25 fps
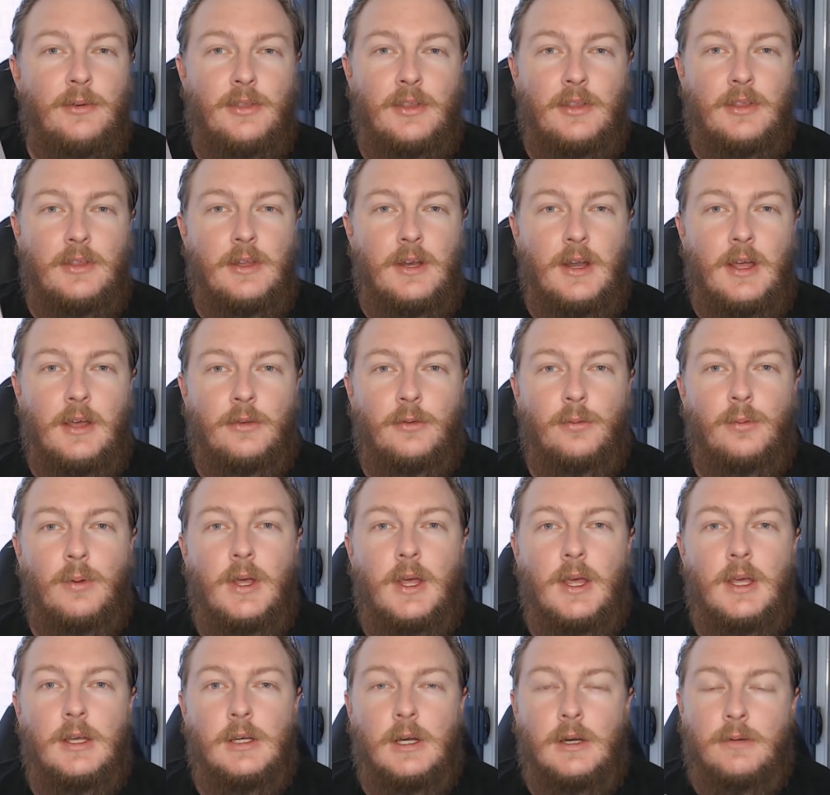within the next
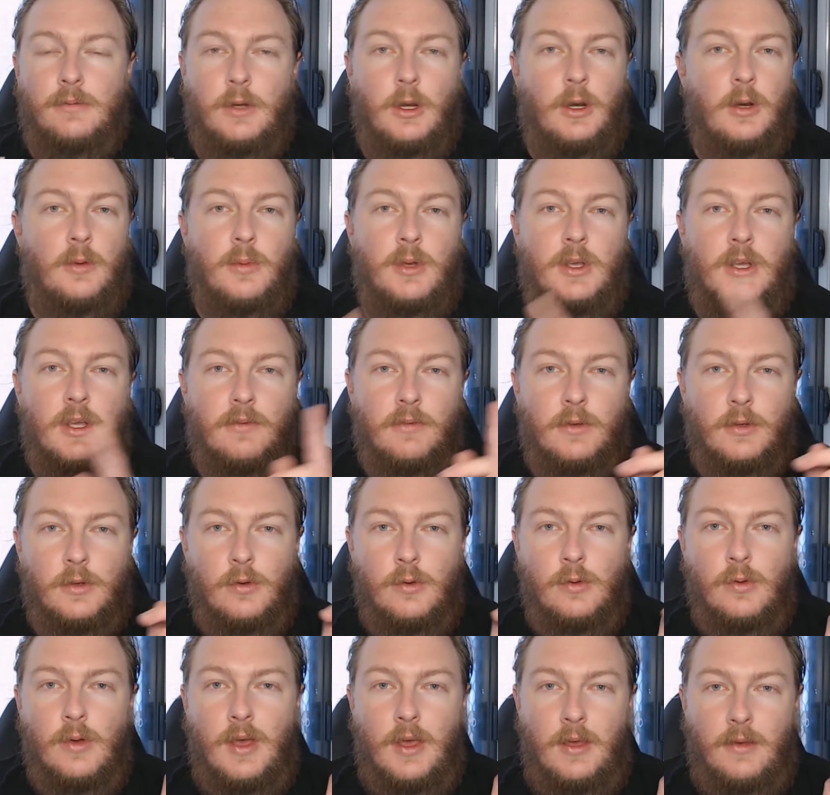week, I'm going to be giving
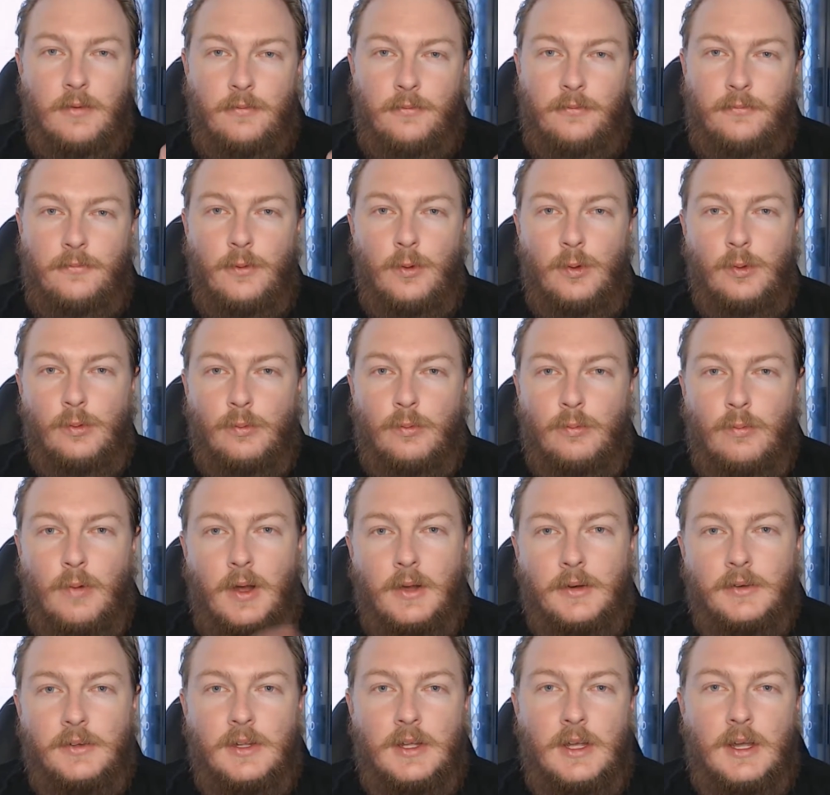you a full
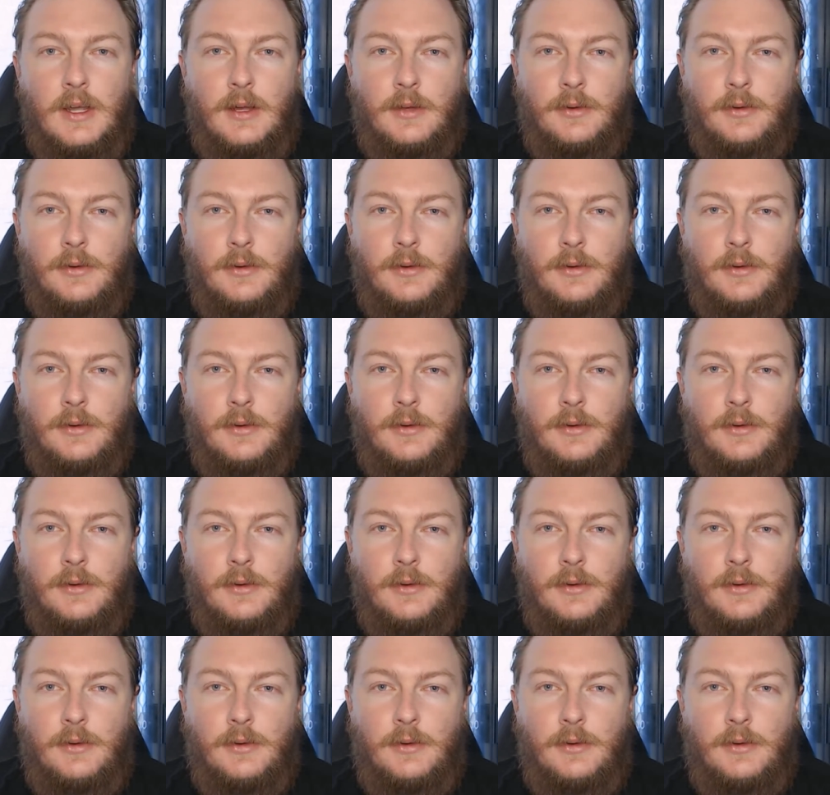rundown